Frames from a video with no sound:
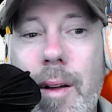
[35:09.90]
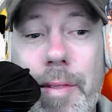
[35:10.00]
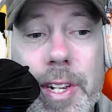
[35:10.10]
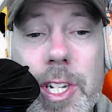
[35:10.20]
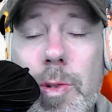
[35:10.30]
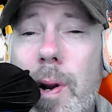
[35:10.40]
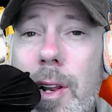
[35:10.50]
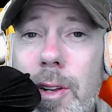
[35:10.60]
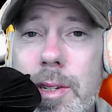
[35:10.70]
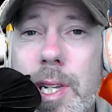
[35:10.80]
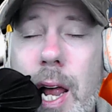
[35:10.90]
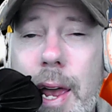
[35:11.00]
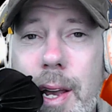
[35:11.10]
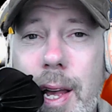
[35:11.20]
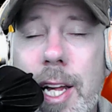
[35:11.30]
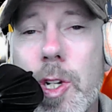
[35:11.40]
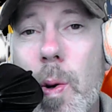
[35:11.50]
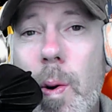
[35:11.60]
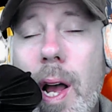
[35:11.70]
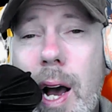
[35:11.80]
and this is what it looks like. And
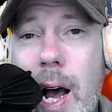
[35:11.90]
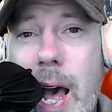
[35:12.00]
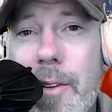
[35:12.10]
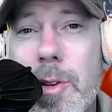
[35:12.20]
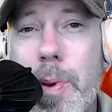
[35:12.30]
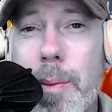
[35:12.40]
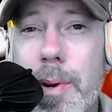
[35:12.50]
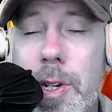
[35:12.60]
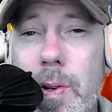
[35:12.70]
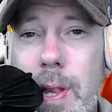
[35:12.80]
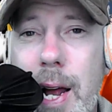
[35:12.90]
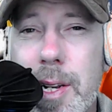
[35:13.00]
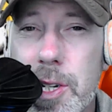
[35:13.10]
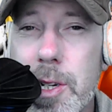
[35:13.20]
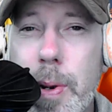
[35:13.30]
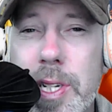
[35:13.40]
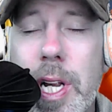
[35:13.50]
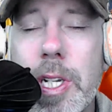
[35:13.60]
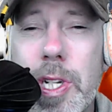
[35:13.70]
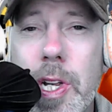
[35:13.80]
so I have to be able to do that. Does this make
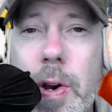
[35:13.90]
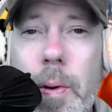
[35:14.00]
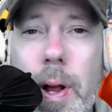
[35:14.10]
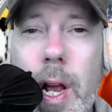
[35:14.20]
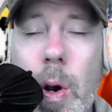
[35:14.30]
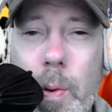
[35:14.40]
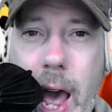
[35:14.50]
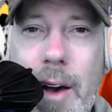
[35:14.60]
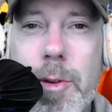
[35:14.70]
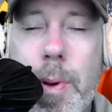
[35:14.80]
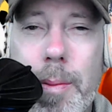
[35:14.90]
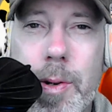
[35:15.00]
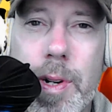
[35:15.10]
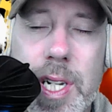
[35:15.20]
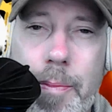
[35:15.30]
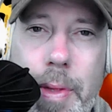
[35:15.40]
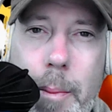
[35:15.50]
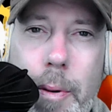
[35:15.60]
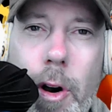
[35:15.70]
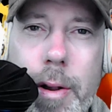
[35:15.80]
sense to you? We have to be able to accept
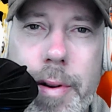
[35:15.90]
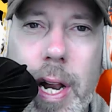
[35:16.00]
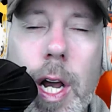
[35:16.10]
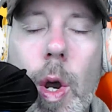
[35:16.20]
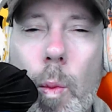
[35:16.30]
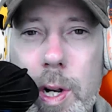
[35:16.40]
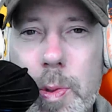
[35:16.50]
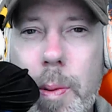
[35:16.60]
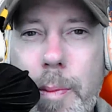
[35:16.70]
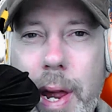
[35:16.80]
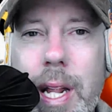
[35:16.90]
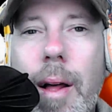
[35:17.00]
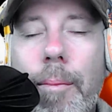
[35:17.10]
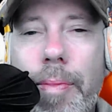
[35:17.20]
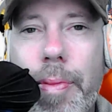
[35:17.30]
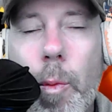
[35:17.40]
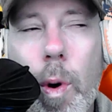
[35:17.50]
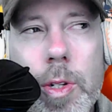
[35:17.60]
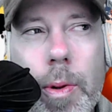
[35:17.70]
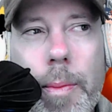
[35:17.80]
that part of it. Once we make
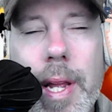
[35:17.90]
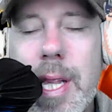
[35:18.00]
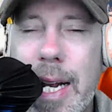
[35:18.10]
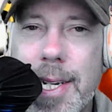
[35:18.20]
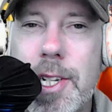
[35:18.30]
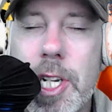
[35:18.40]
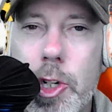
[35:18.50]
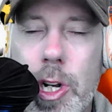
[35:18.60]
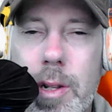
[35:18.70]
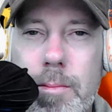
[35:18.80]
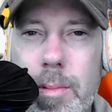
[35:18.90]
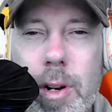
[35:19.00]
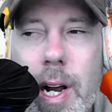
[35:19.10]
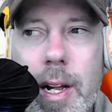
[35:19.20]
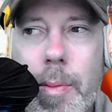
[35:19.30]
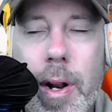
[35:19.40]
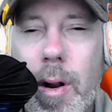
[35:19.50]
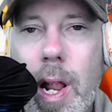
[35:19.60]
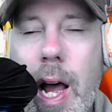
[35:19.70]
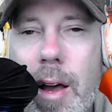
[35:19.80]
that decision, they're not going to be in
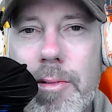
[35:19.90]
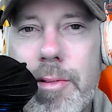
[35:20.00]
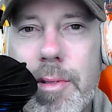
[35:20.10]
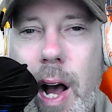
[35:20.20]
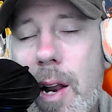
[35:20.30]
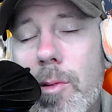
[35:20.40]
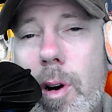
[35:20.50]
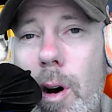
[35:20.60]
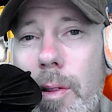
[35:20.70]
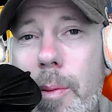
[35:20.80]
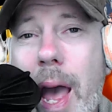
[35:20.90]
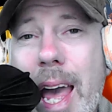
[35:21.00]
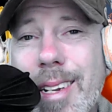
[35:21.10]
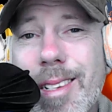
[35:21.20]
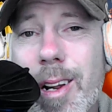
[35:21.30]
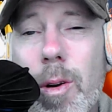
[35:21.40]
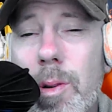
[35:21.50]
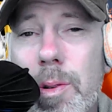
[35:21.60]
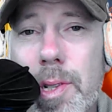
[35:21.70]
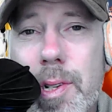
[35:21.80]
our life. I don't call them aunts and
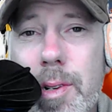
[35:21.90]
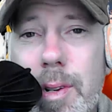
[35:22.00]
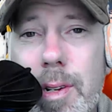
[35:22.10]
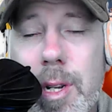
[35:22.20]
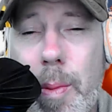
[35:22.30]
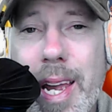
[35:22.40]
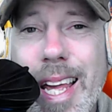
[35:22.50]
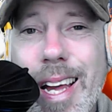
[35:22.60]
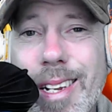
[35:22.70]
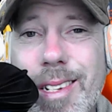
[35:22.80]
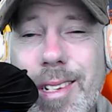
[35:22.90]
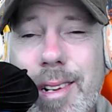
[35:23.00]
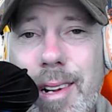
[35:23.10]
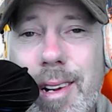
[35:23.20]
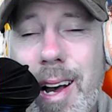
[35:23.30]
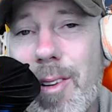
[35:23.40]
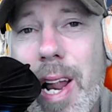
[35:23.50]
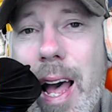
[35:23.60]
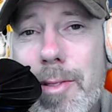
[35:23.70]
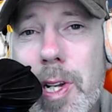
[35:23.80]
uncles to my kids. I
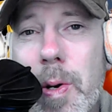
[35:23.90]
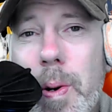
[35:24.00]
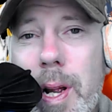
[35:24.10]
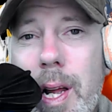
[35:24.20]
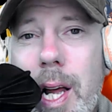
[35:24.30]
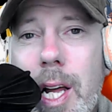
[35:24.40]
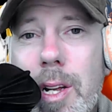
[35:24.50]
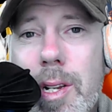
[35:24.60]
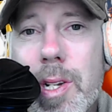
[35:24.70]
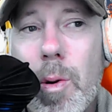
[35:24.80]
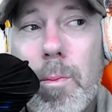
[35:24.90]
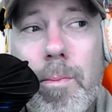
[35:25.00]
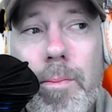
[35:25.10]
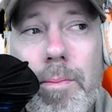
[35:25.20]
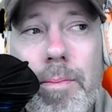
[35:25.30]
don't have to. So